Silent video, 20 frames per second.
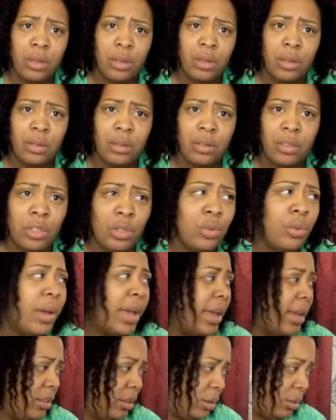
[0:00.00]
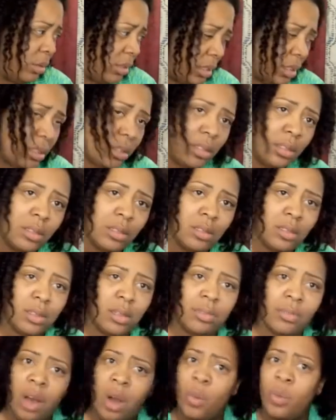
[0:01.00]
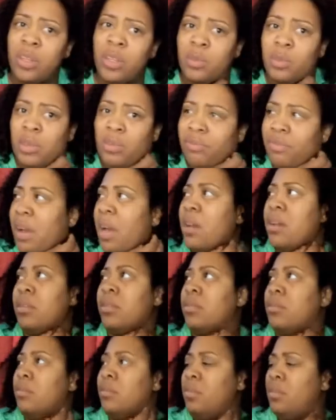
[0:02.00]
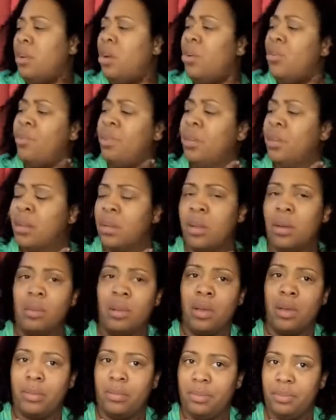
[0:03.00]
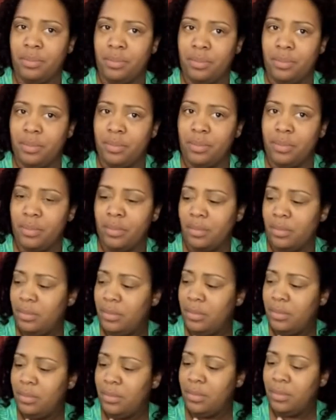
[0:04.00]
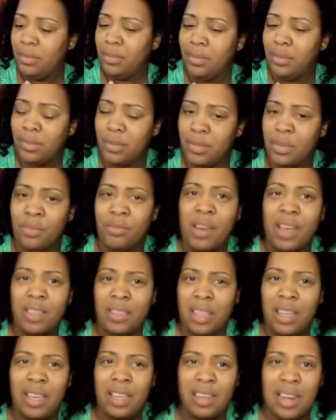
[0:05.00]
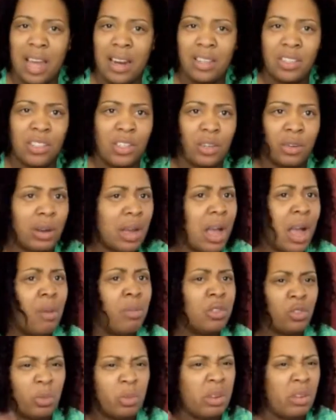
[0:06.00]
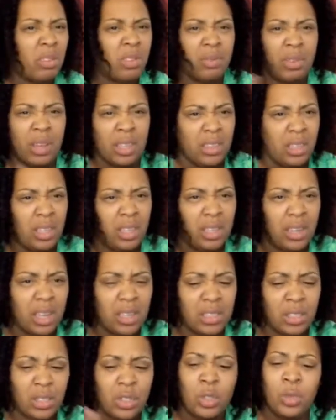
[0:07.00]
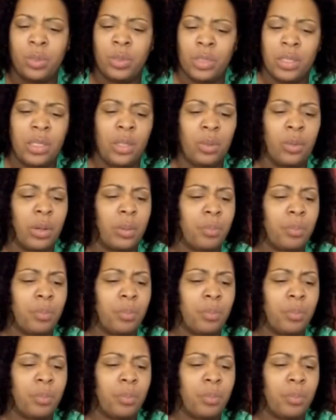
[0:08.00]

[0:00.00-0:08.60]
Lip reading: You and your sister have always been fighters. And Nova look up like, the fact that he acknowledged her, I was tripping off the fact that he acknowledged her too, but anyway,